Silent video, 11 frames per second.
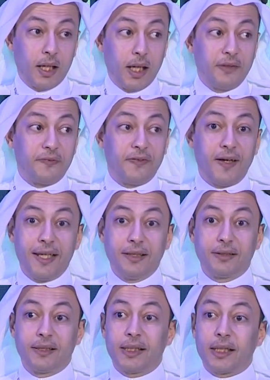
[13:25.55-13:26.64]
and
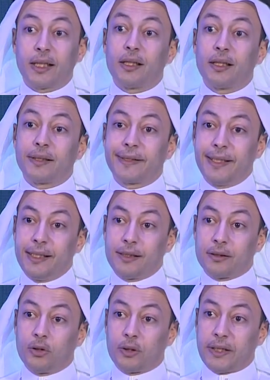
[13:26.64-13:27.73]
find the
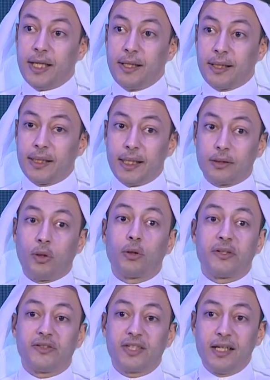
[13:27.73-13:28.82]
care or the health care
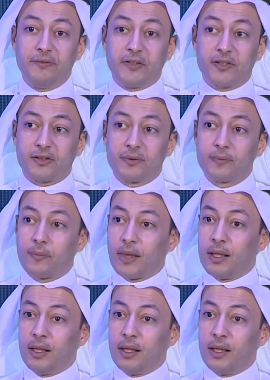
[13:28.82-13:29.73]
or the service